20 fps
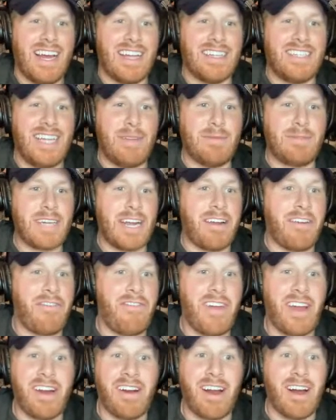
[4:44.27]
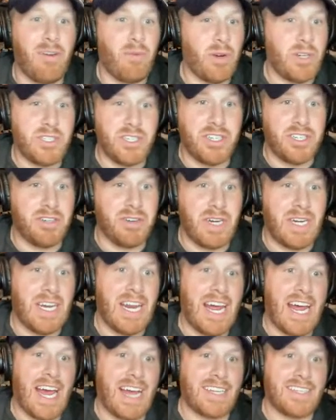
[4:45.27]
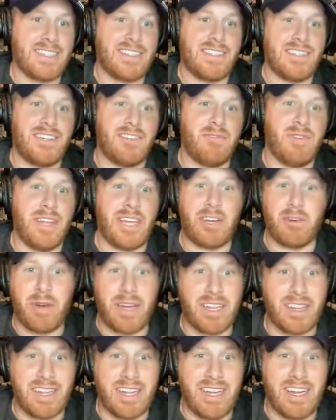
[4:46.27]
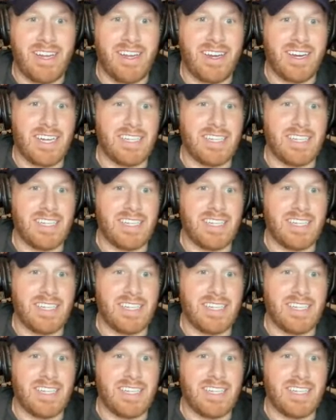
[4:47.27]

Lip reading: a team's got to figure out what you're doing next really quickly,